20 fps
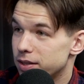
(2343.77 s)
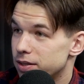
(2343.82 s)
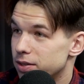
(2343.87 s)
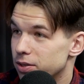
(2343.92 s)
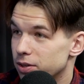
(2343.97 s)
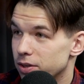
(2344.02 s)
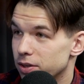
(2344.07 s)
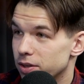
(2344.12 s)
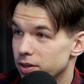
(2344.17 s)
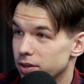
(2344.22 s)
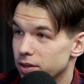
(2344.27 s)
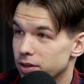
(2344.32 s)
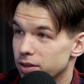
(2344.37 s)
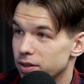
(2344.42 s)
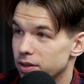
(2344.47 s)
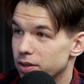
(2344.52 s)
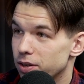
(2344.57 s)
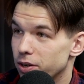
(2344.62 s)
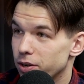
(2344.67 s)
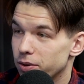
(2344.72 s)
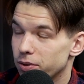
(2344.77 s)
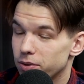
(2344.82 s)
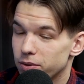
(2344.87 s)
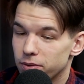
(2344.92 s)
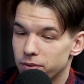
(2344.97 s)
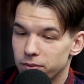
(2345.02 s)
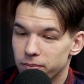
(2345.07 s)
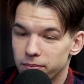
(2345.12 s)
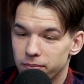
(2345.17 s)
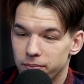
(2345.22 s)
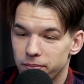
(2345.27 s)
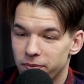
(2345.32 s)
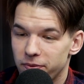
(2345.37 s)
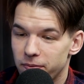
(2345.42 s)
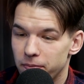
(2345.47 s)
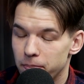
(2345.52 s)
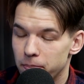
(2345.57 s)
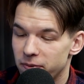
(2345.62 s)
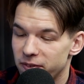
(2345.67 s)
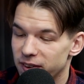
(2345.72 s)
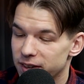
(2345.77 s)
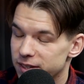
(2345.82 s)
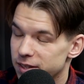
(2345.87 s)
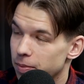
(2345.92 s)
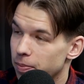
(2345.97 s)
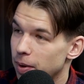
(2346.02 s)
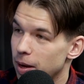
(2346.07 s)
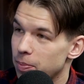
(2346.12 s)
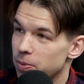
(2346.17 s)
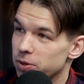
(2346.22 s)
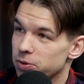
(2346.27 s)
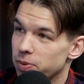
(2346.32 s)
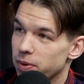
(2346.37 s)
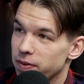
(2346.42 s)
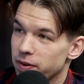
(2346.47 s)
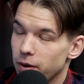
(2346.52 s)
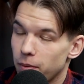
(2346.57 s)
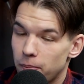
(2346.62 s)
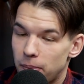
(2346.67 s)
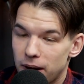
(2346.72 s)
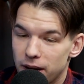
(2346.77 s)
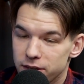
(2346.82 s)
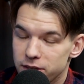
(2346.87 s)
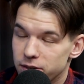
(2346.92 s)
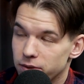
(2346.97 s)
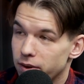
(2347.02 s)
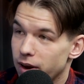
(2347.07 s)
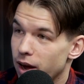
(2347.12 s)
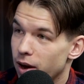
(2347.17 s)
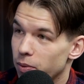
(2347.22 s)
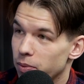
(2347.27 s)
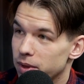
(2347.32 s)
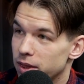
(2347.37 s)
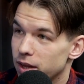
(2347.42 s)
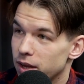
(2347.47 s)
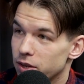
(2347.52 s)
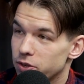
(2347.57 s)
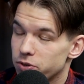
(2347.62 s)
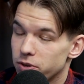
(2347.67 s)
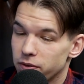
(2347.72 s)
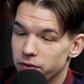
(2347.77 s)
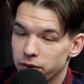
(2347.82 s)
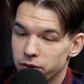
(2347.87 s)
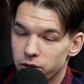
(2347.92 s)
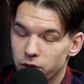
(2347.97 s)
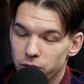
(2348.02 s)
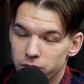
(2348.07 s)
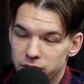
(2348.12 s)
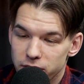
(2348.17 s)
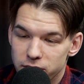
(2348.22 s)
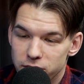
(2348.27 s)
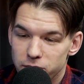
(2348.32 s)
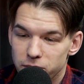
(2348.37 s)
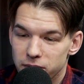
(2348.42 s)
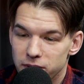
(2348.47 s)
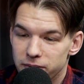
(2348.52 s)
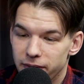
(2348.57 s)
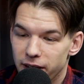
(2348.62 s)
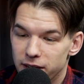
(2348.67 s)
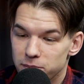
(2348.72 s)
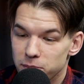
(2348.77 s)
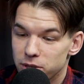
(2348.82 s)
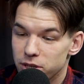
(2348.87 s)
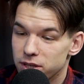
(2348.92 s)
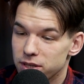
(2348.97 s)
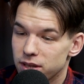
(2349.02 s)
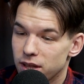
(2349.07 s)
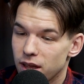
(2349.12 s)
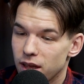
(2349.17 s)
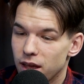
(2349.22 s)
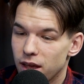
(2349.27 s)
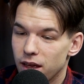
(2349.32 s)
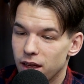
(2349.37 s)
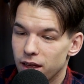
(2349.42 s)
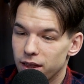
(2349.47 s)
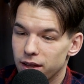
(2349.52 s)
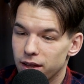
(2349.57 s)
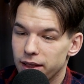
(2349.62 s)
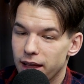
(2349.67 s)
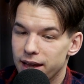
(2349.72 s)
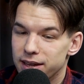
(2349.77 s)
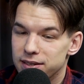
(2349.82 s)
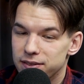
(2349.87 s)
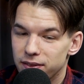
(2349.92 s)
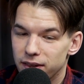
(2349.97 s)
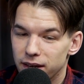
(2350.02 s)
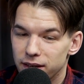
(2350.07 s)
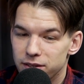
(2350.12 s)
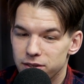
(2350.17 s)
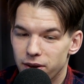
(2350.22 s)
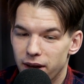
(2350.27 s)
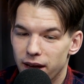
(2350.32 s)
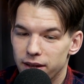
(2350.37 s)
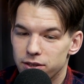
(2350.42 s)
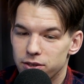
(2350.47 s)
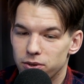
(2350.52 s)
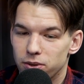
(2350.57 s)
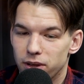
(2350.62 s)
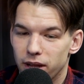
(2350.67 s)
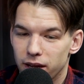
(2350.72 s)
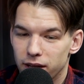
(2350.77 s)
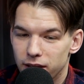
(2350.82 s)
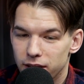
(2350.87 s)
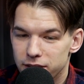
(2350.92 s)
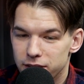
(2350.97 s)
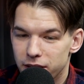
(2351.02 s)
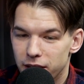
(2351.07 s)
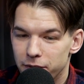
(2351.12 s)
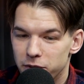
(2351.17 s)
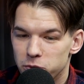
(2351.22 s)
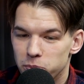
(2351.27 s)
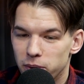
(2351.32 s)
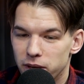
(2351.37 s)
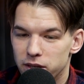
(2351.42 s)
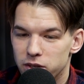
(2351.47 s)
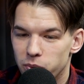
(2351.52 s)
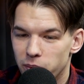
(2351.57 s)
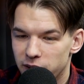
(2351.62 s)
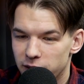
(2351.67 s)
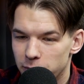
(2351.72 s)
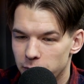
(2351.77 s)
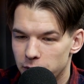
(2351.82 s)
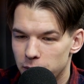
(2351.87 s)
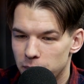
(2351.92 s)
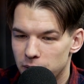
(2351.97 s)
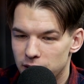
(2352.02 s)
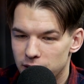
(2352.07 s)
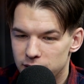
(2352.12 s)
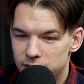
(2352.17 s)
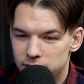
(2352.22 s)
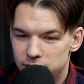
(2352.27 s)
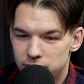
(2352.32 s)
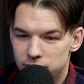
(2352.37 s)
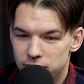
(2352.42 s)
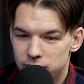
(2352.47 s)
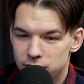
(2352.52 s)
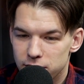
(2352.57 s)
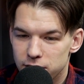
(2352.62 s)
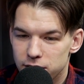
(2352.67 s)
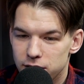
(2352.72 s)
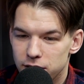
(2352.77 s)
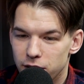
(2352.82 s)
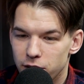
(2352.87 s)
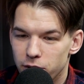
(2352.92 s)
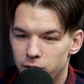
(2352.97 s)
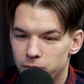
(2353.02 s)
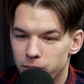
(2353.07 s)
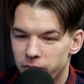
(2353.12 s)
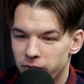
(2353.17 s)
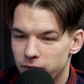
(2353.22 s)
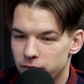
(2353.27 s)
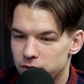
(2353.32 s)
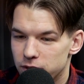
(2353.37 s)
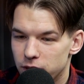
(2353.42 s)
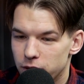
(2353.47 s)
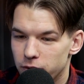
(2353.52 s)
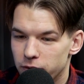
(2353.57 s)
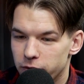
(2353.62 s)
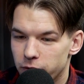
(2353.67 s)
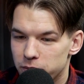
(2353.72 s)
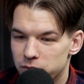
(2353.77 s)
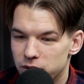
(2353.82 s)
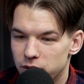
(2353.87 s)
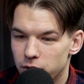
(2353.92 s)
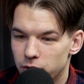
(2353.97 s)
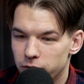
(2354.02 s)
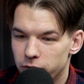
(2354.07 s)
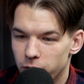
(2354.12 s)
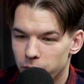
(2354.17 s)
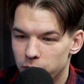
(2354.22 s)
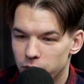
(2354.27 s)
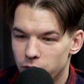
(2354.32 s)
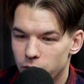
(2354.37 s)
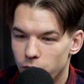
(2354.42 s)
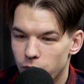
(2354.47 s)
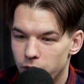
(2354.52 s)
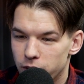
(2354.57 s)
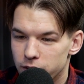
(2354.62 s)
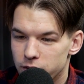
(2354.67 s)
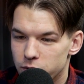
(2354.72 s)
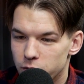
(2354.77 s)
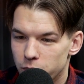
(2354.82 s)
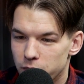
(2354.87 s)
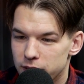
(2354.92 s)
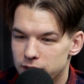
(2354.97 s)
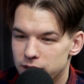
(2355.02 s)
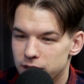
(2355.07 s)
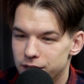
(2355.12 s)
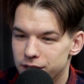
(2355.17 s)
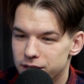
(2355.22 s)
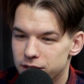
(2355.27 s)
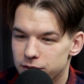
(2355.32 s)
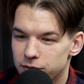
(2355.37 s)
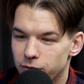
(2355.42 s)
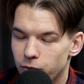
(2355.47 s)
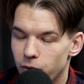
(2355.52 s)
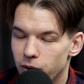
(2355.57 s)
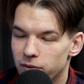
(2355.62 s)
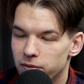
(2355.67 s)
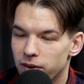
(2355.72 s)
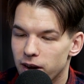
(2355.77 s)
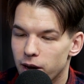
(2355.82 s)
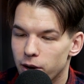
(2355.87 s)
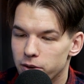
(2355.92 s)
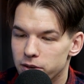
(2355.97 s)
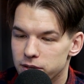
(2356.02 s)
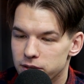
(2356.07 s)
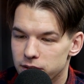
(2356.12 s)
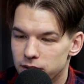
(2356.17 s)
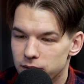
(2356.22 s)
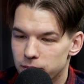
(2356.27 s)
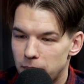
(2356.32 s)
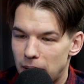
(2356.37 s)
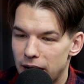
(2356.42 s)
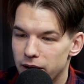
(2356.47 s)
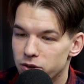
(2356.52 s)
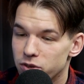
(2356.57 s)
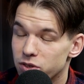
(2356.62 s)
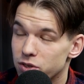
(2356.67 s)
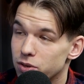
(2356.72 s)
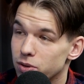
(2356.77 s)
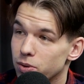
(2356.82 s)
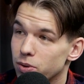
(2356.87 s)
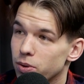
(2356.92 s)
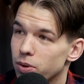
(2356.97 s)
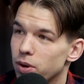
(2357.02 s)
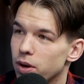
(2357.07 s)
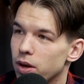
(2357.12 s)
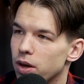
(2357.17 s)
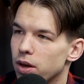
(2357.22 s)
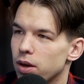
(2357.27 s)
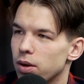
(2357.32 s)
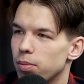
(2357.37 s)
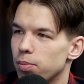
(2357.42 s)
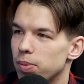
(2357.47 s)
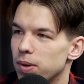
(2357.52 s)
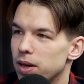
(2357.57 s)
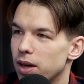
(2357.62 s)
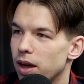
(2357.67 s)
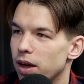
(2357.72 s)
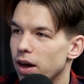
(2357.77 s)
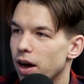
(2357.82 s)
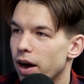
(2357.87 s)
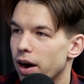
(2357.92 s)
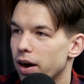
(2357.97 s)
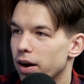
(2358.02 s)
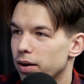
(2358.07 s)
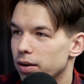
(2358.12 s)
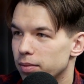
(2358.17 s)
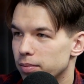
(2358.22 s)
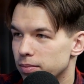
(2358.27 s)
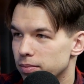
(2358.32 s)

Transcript: to fix the papers with Campazzo now with the injury of Vildosa as soon as fast. But just the last thing to add to you, Lazarevich played 21 minutes, 0 from the court, 2 assists, 4 fouls, -2 PAR.